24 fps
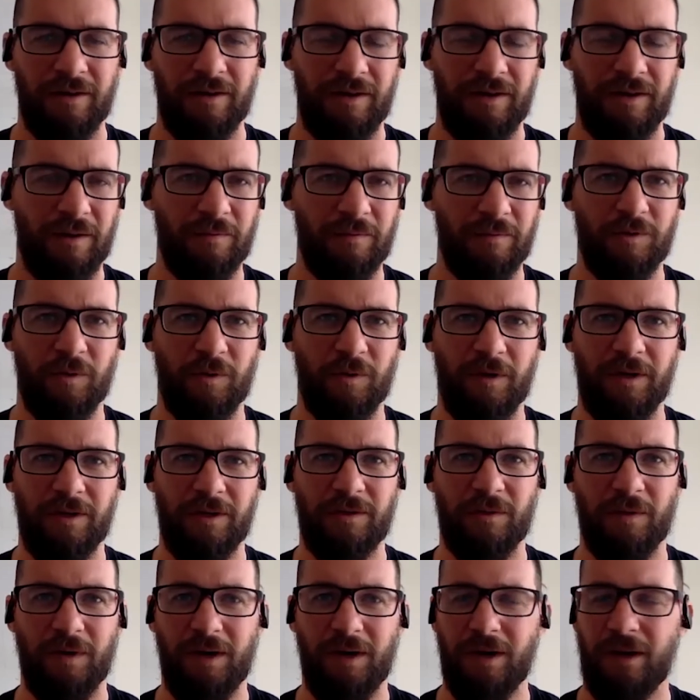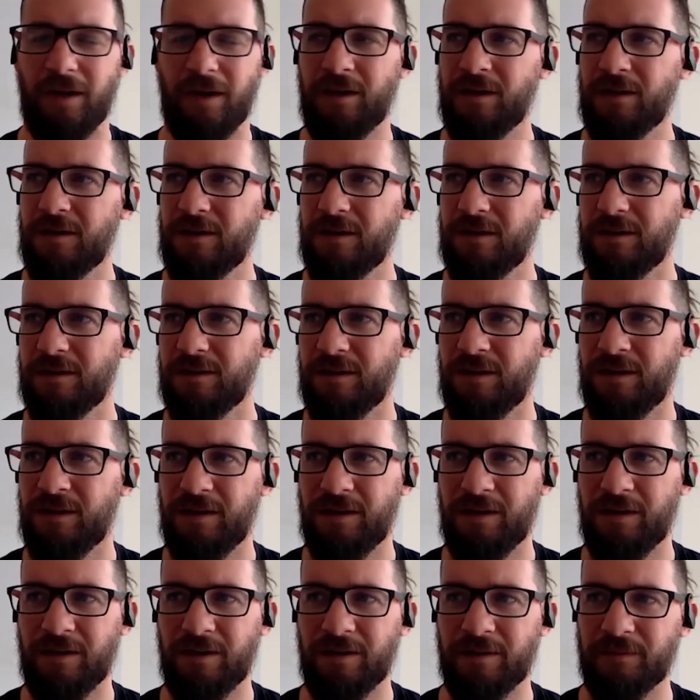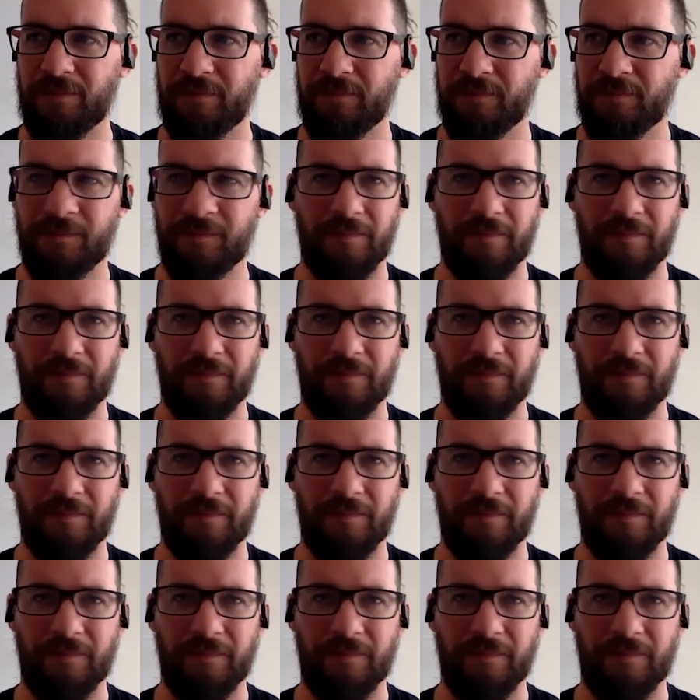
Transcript: come 2020, um,